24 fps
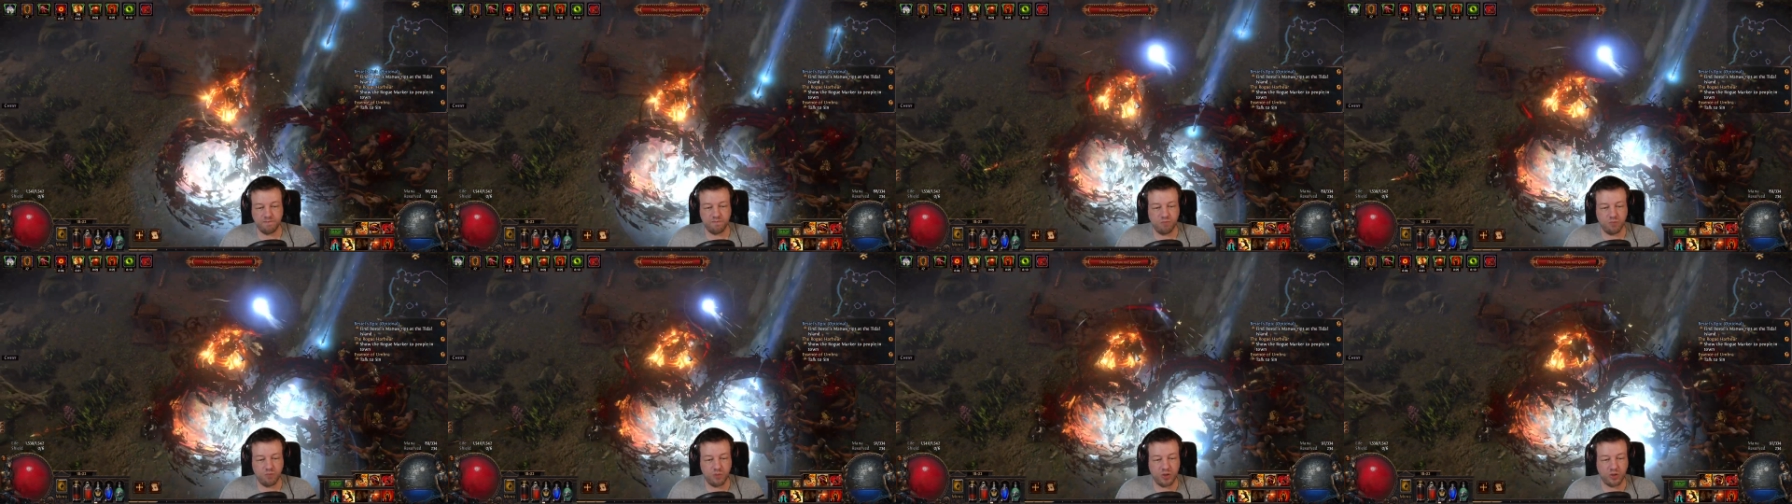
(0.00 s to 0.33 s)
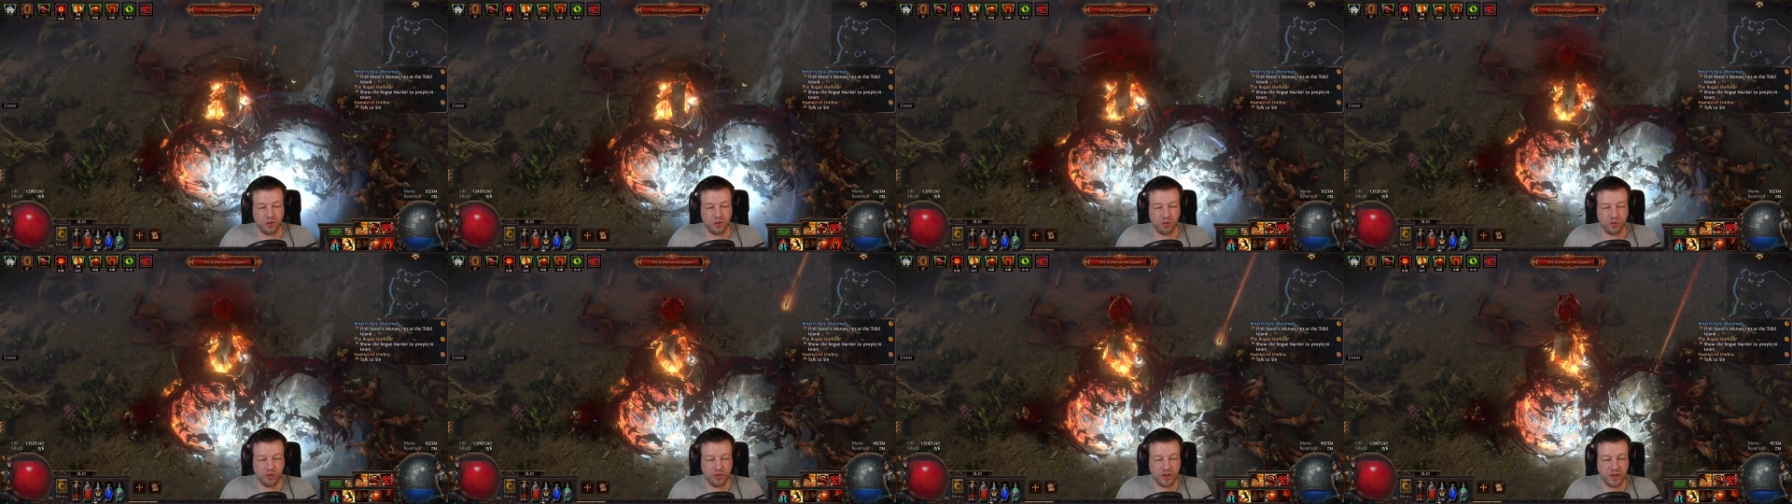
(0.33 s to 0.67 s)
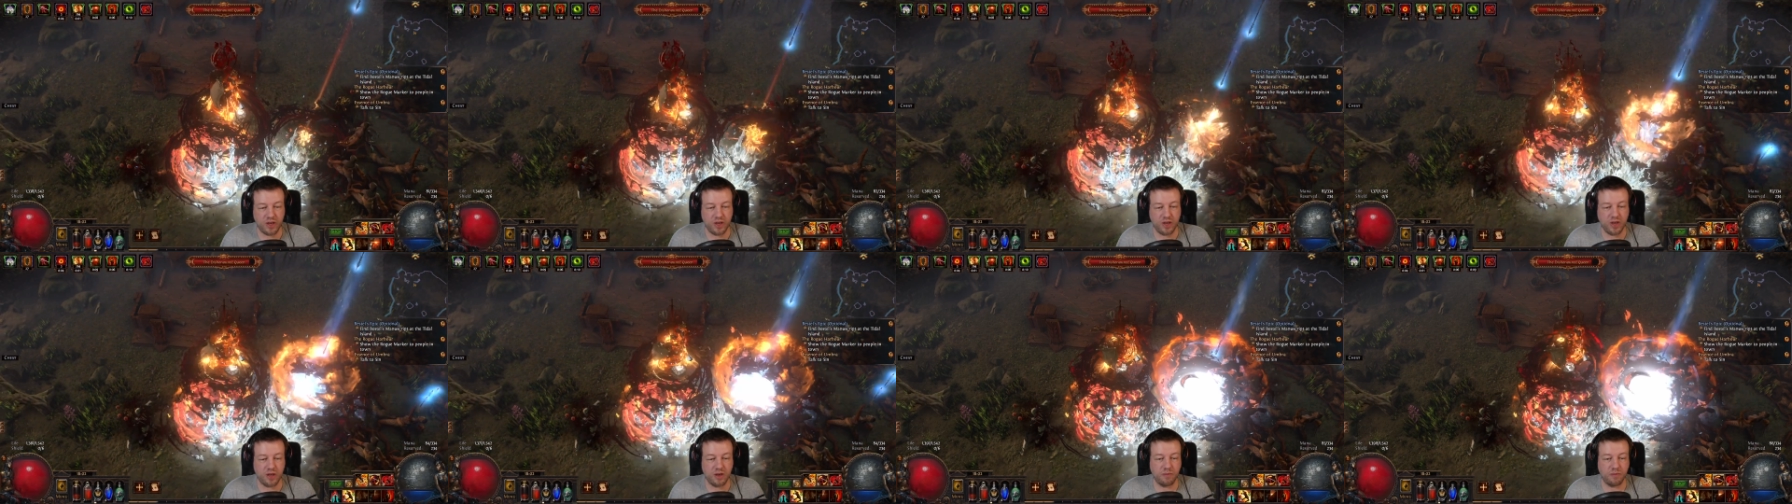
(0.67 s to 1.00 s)
With all
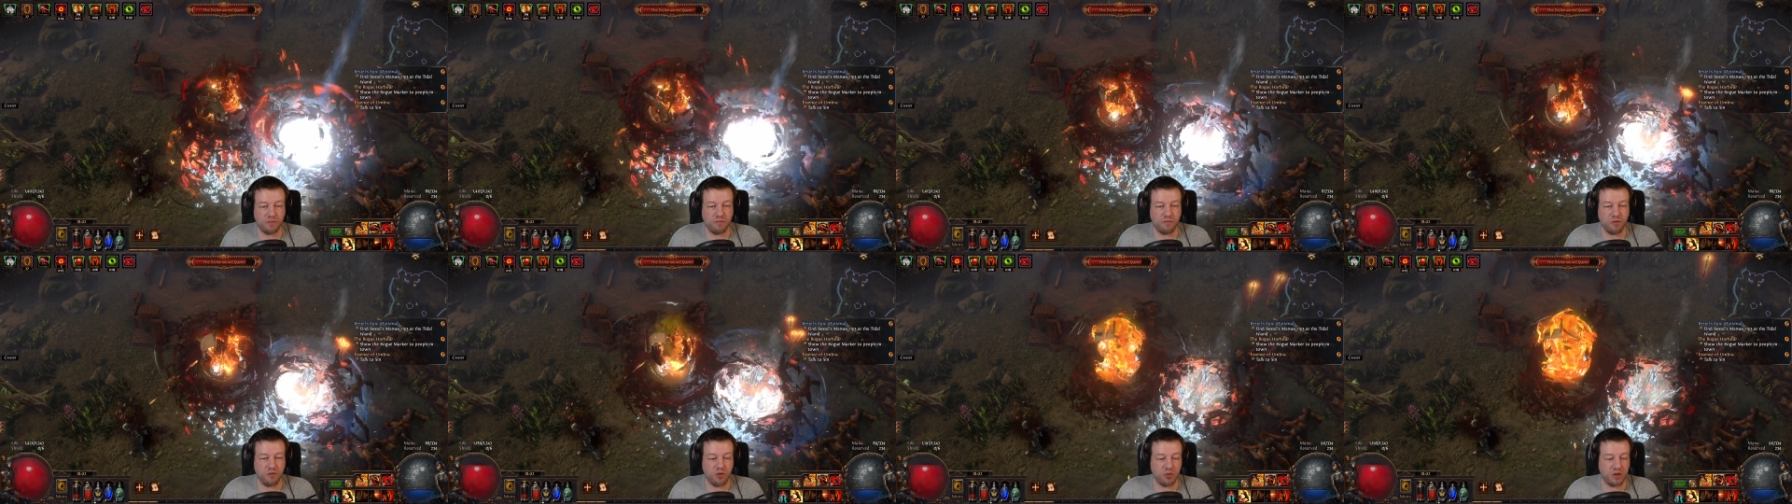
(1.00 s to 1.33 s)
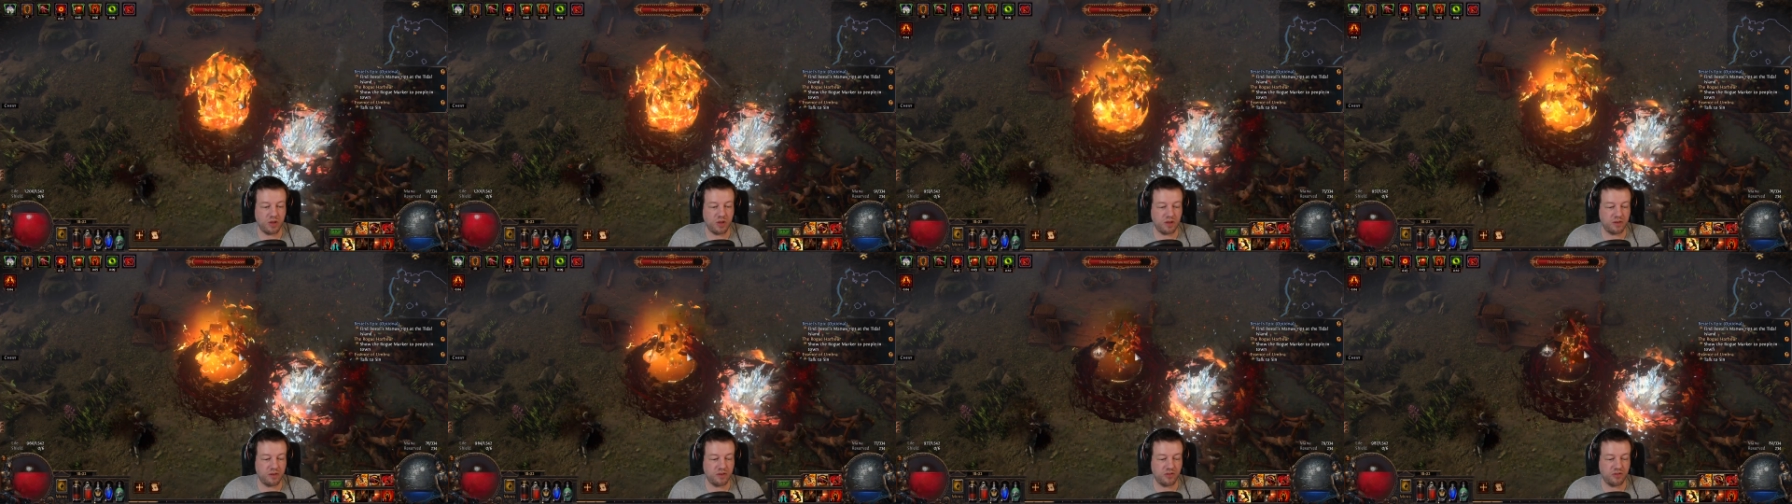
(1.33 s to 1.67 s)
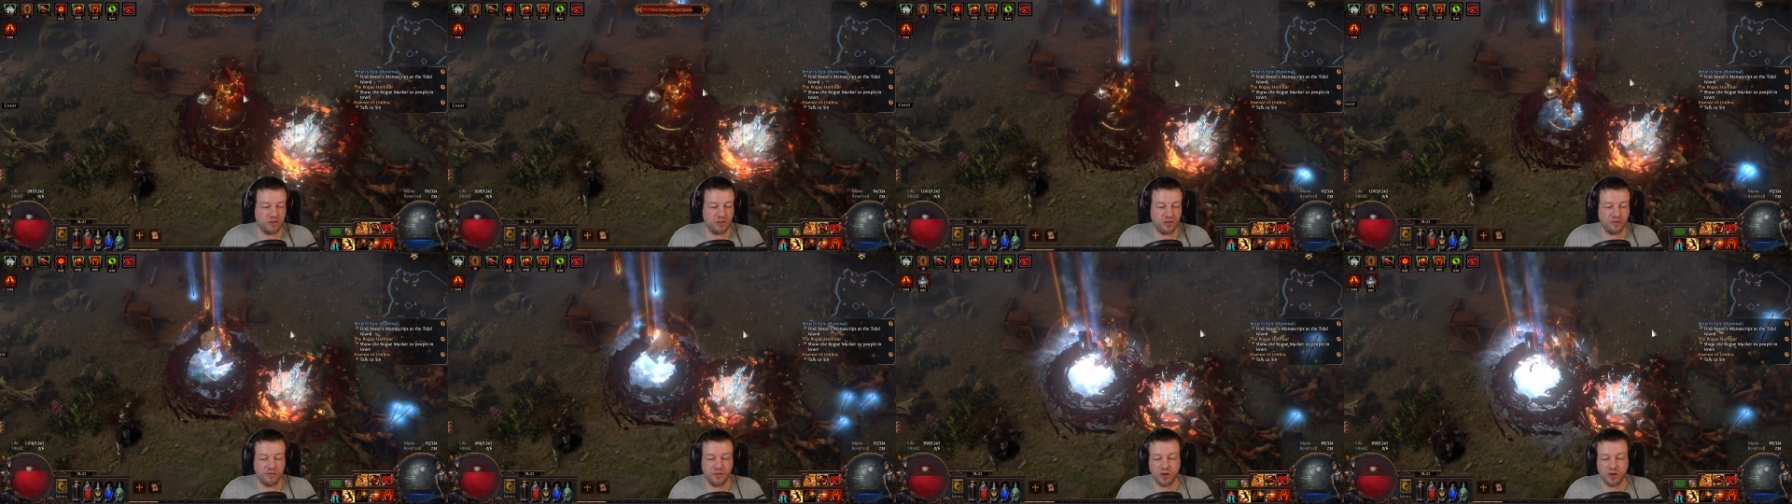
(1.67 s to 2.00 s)
the runic
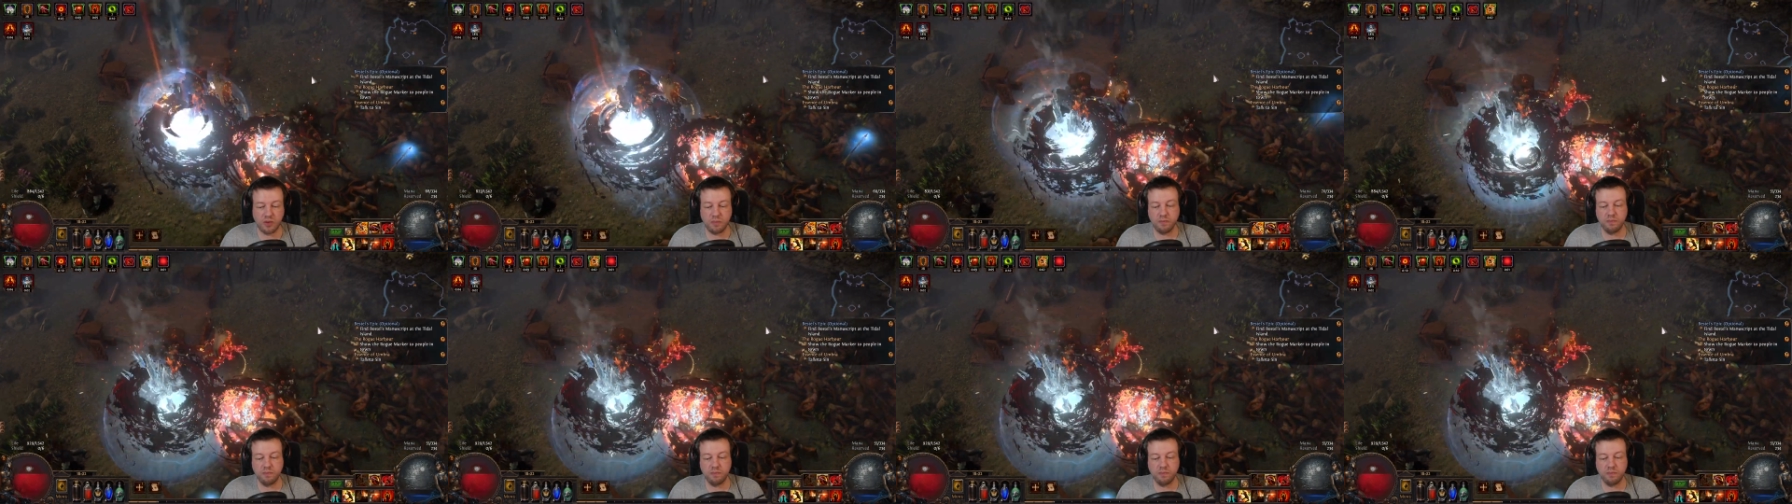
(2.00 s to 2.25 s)
stuff on him.